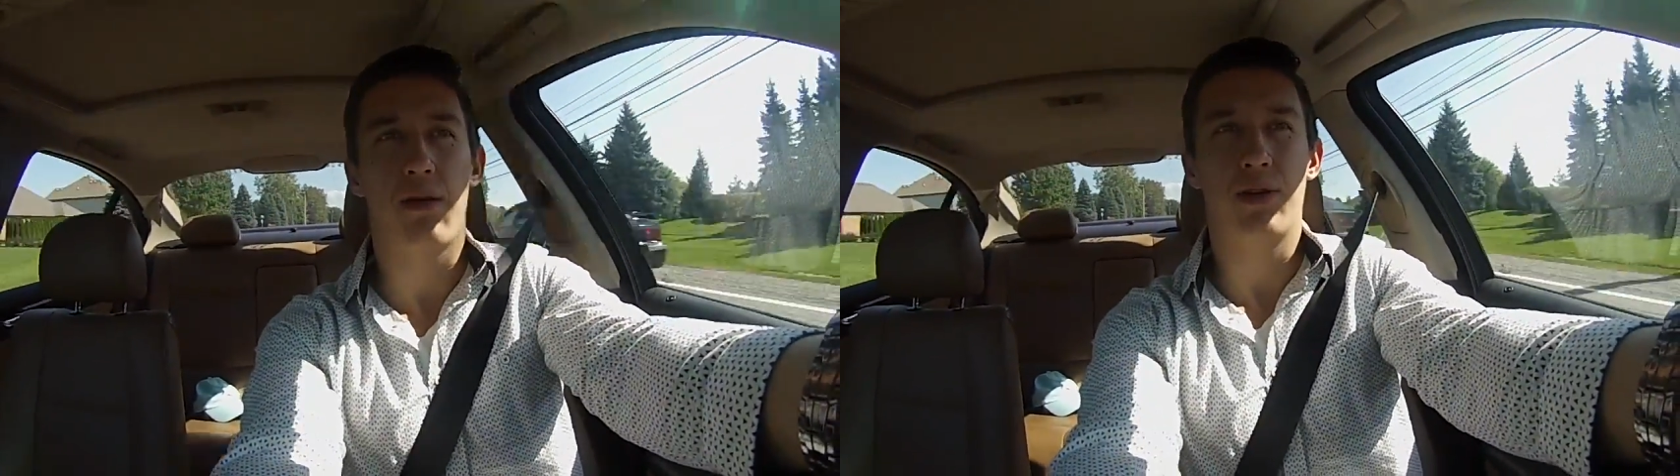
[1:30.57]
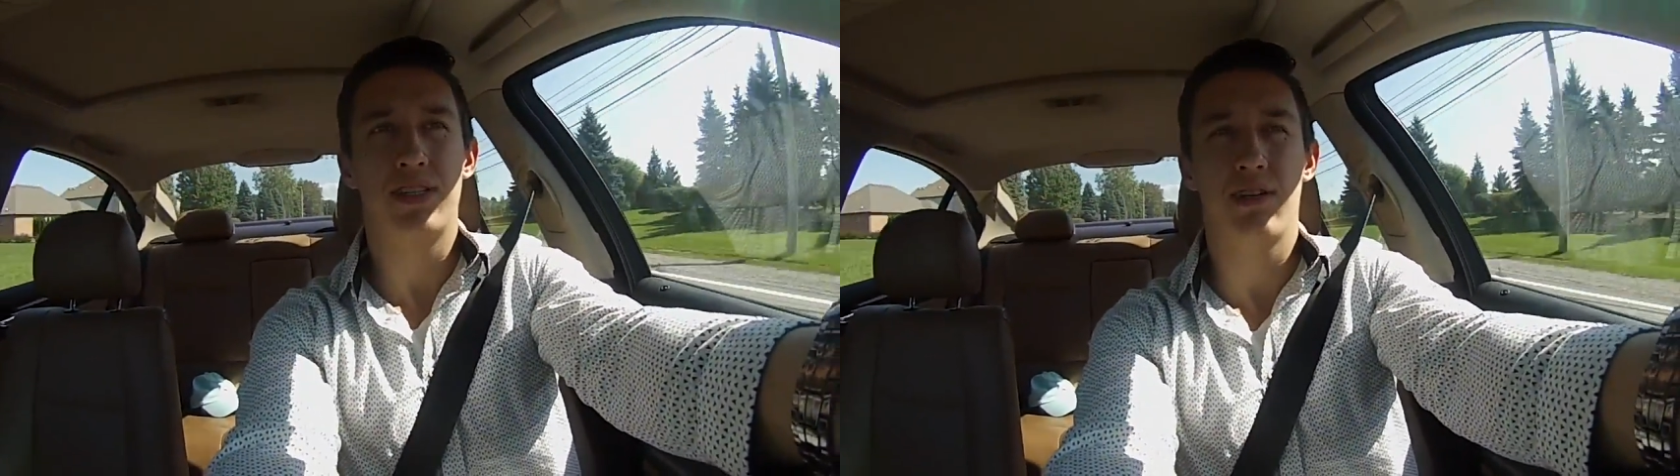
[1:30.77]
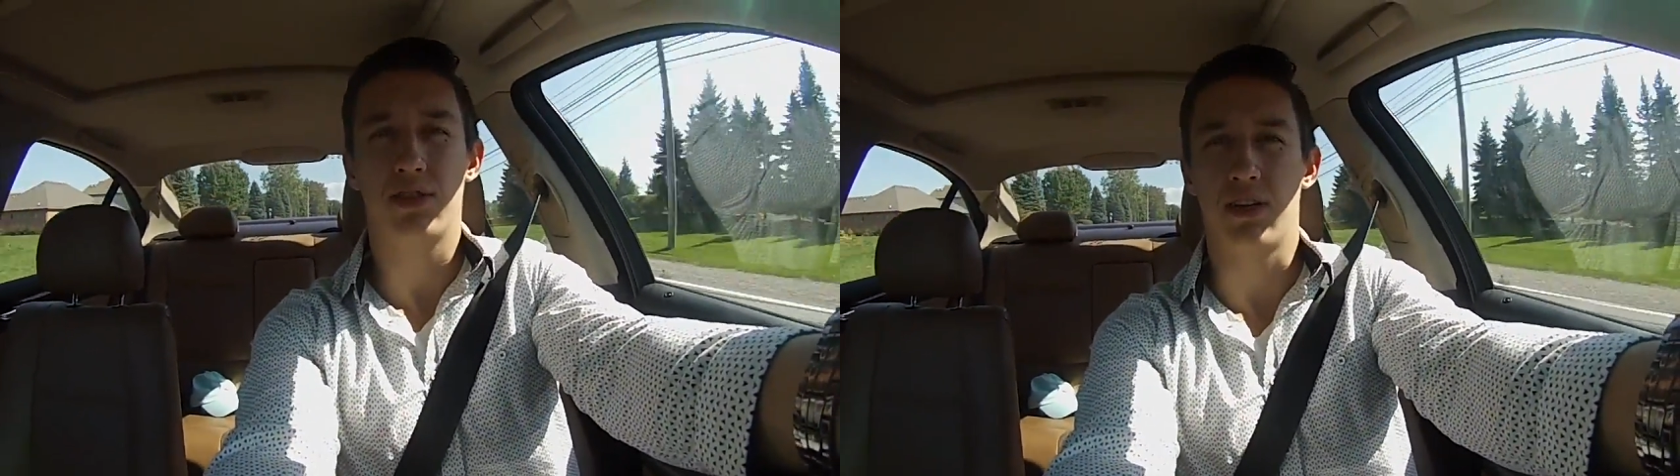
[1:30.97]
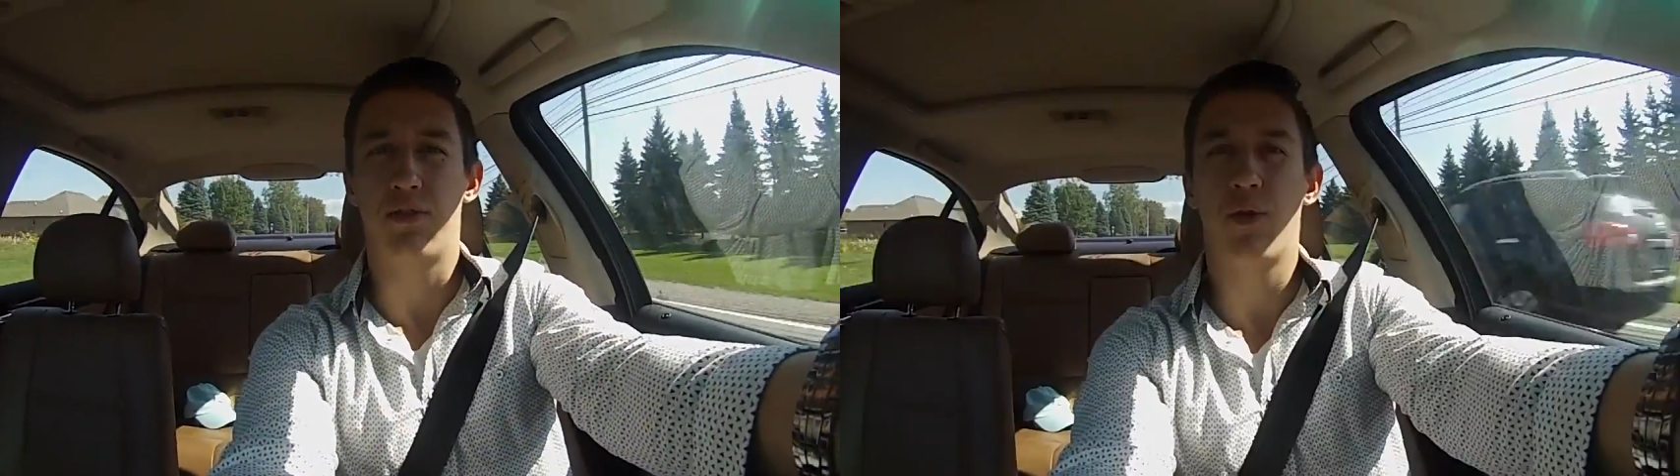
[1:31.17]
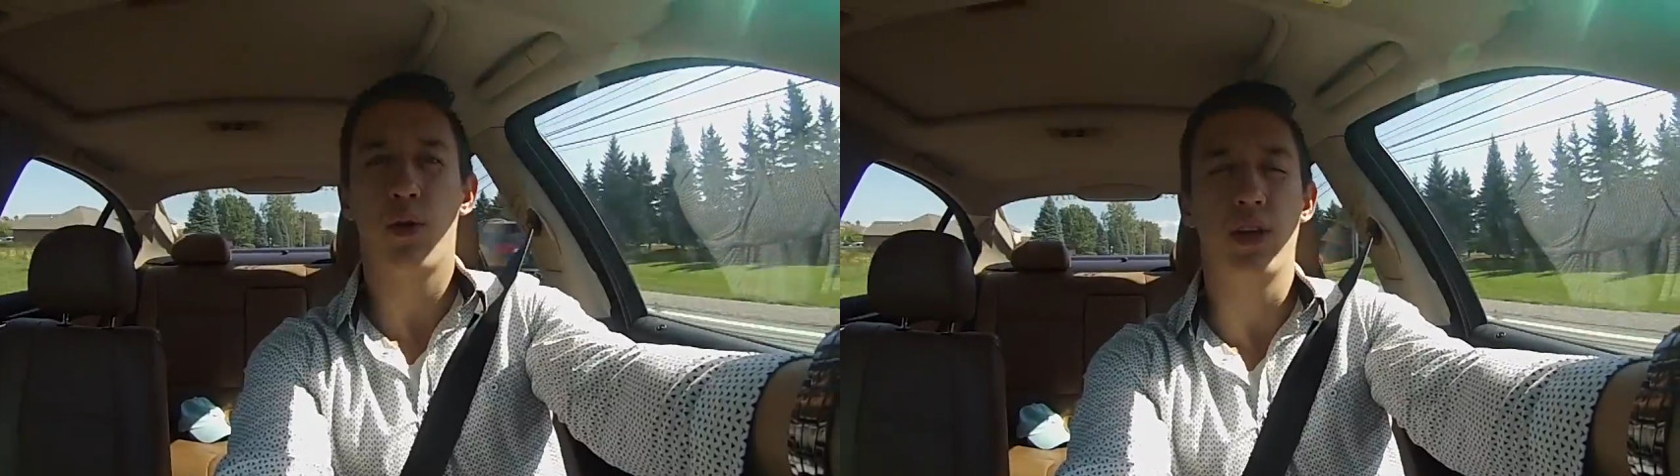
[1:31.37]
I want to say it was
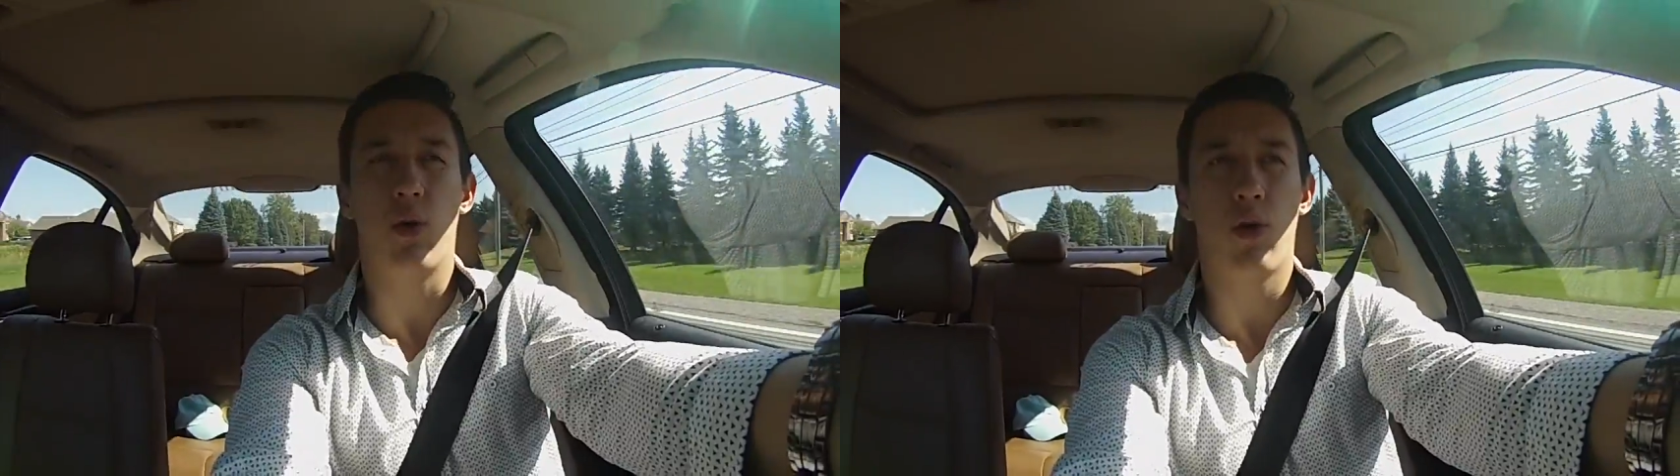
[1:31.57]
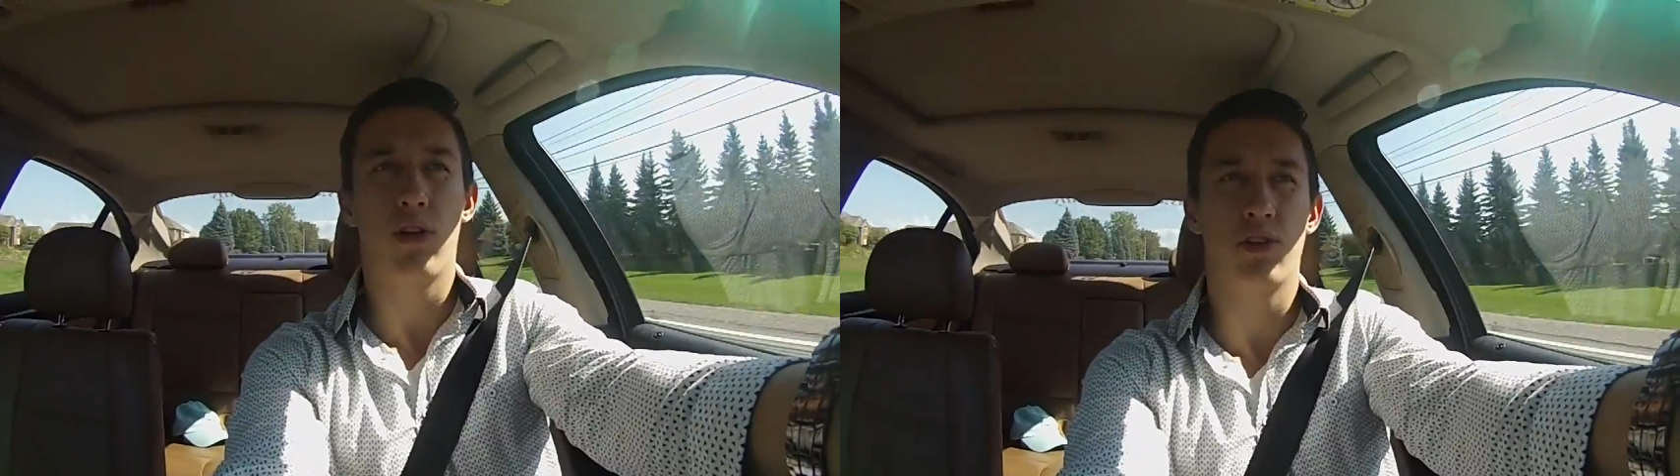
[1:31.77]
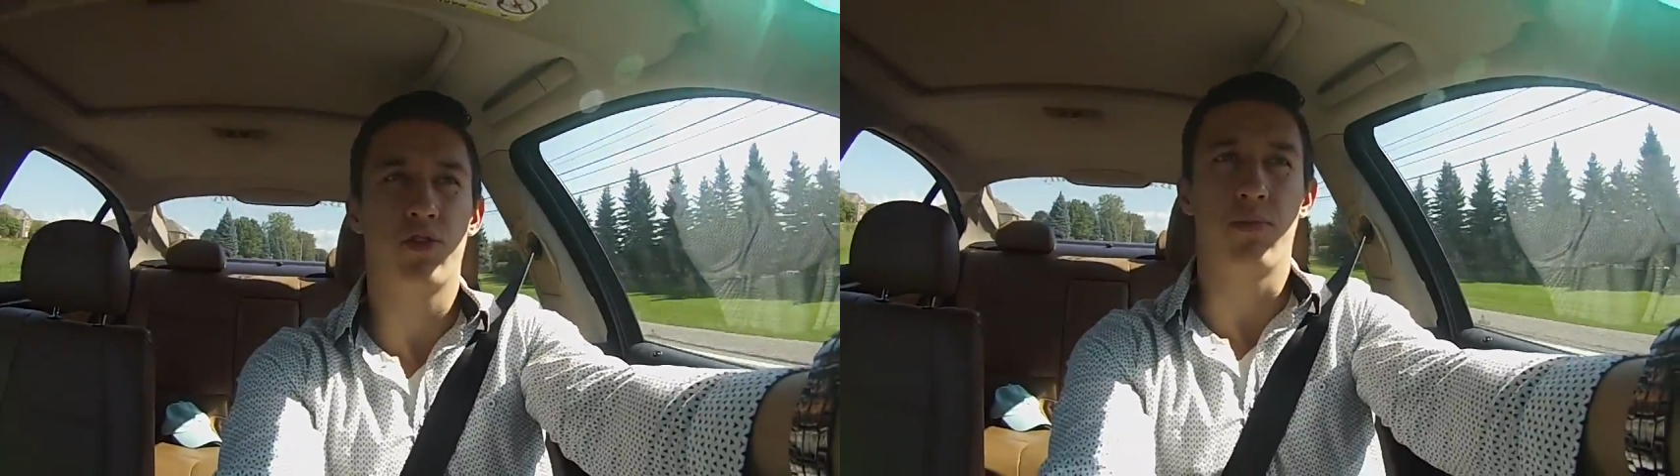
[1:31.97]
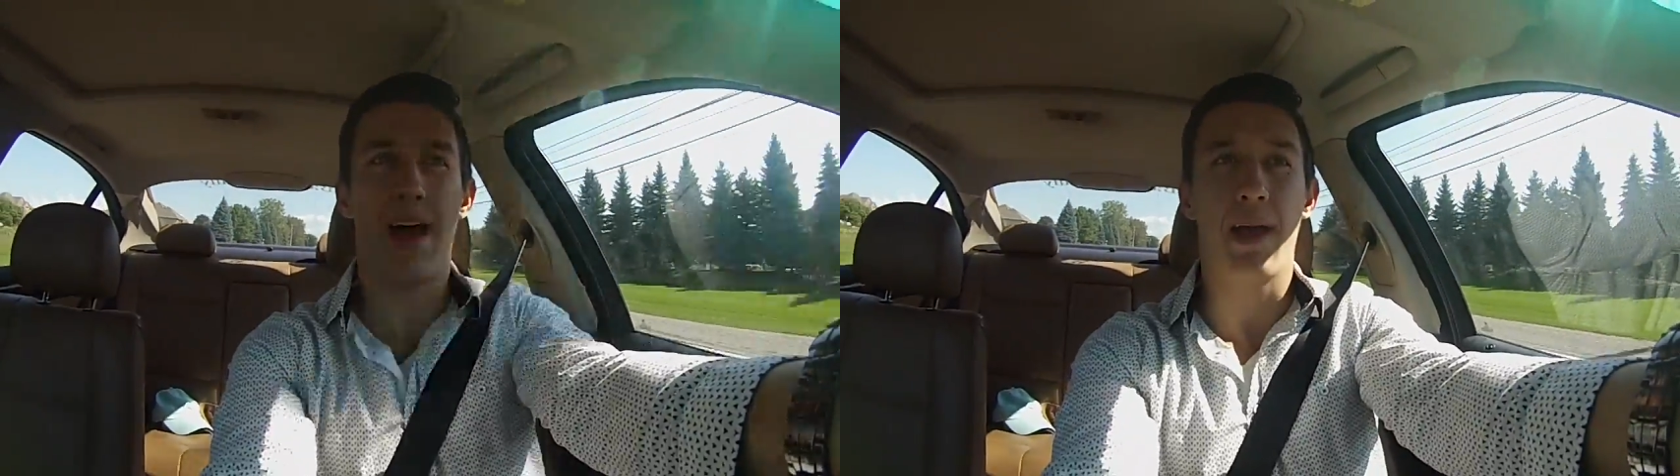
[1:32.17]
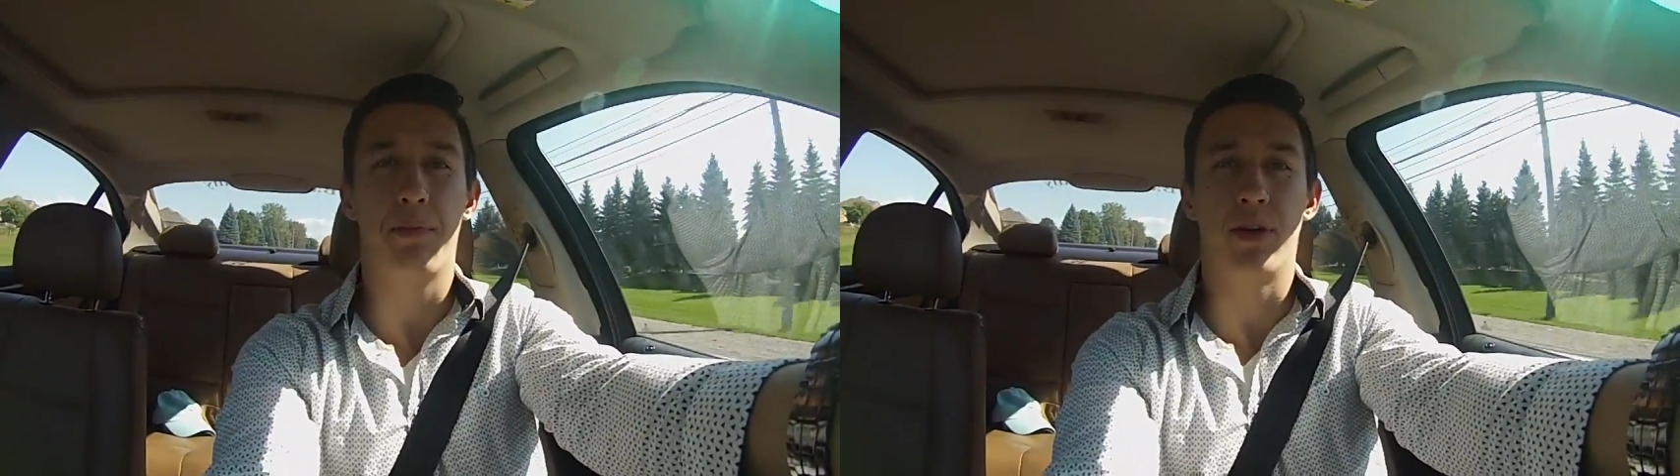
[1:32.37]
like 40 orders for
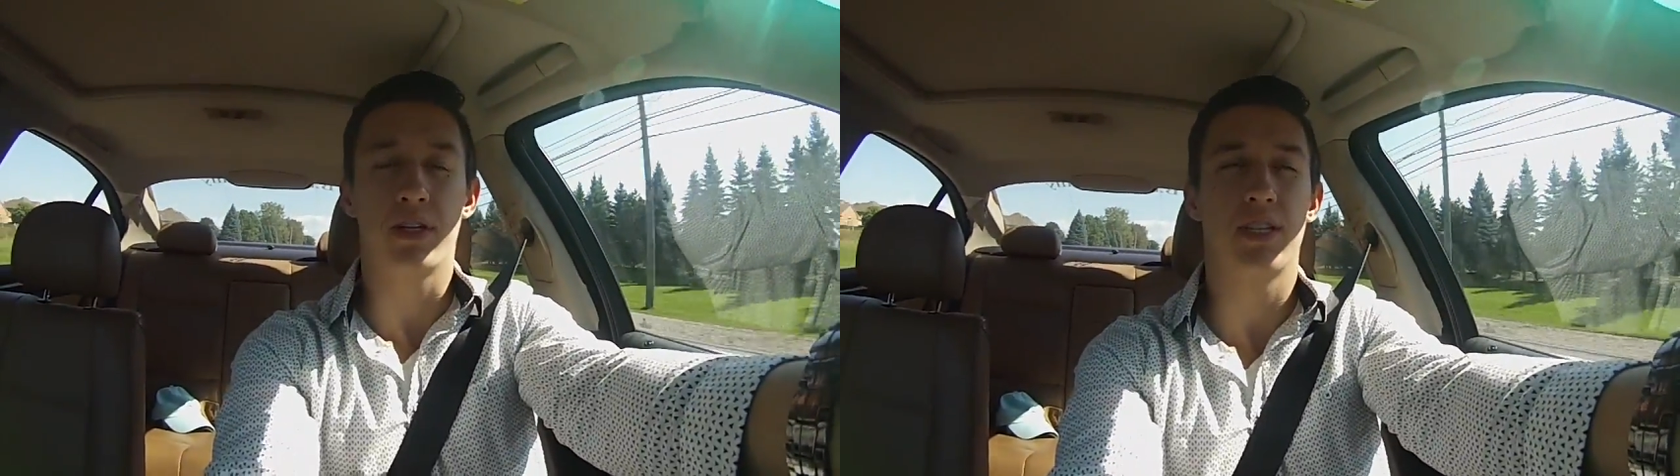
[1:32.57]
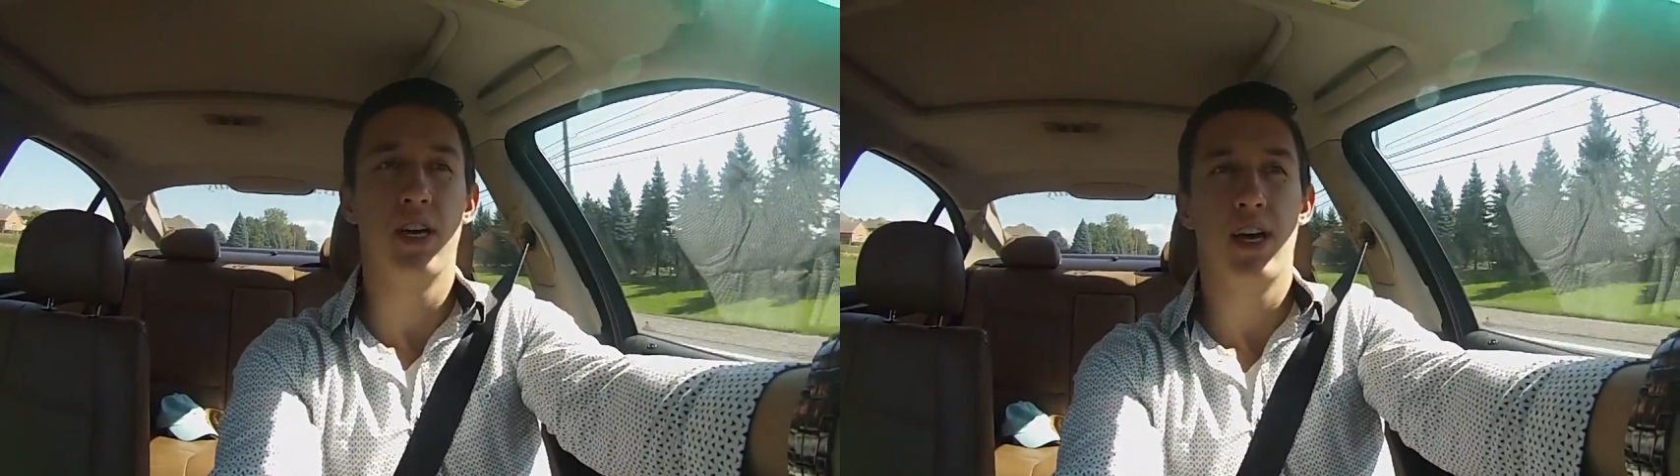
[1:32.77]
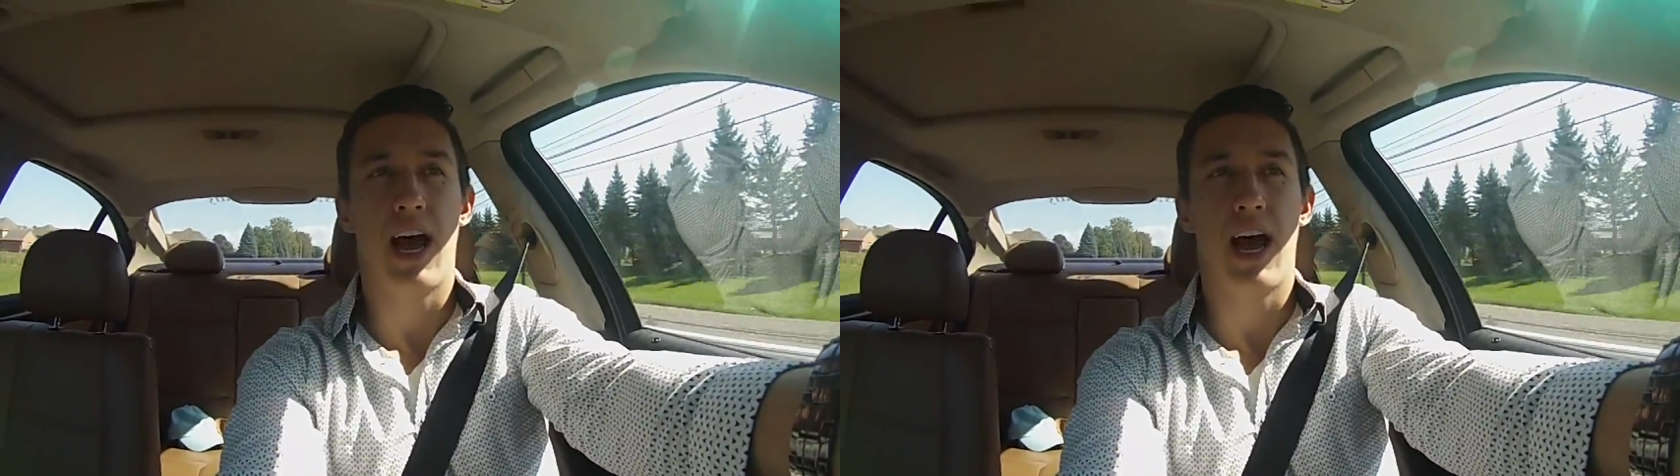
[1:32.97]
MacBooks